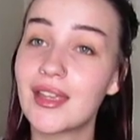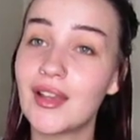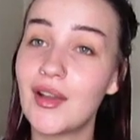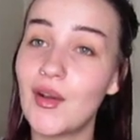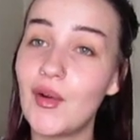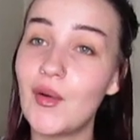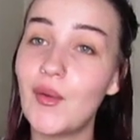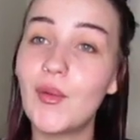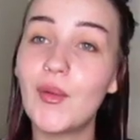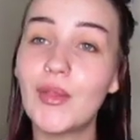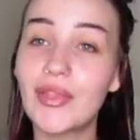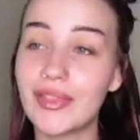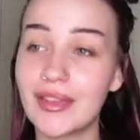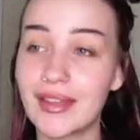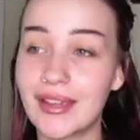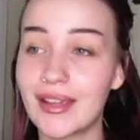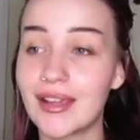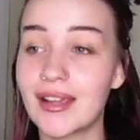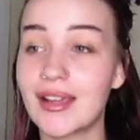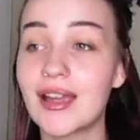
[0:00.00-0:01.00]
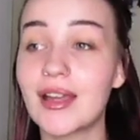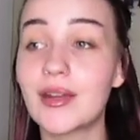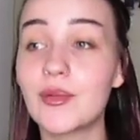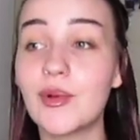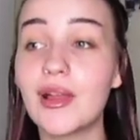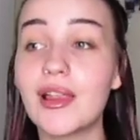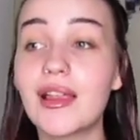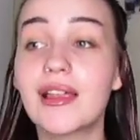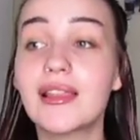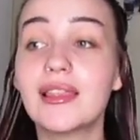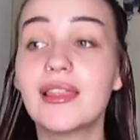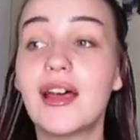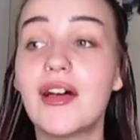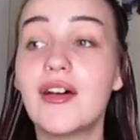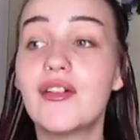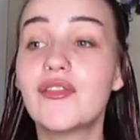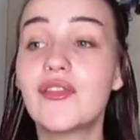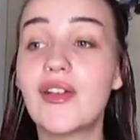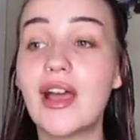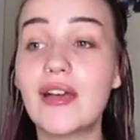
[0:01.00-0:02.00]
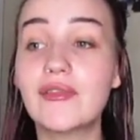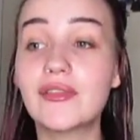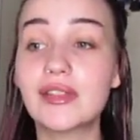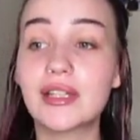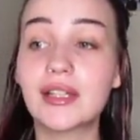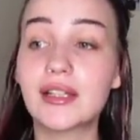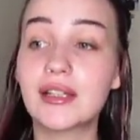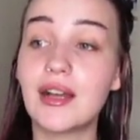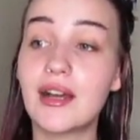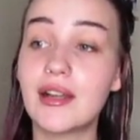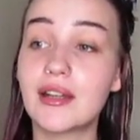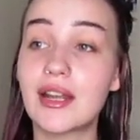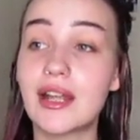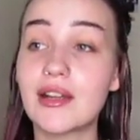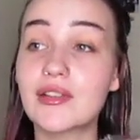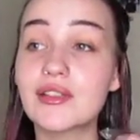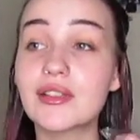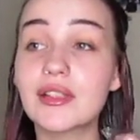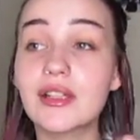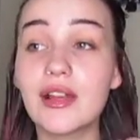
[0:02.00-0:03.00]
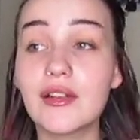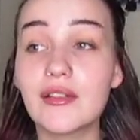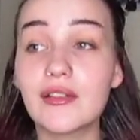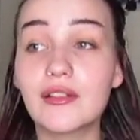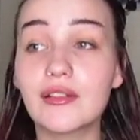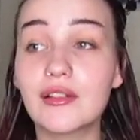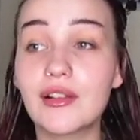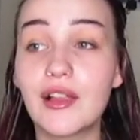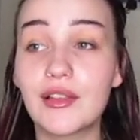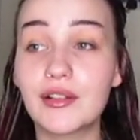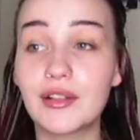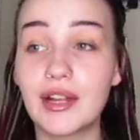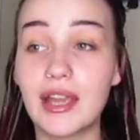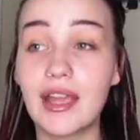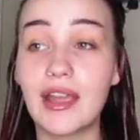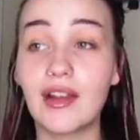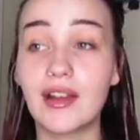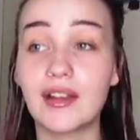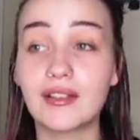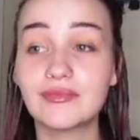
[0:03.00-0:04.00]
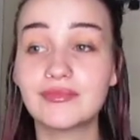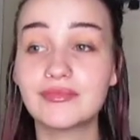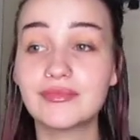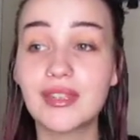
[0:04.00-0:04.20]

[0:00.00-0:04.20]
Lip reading: a whole thing. And while I love having unnaturally colored hair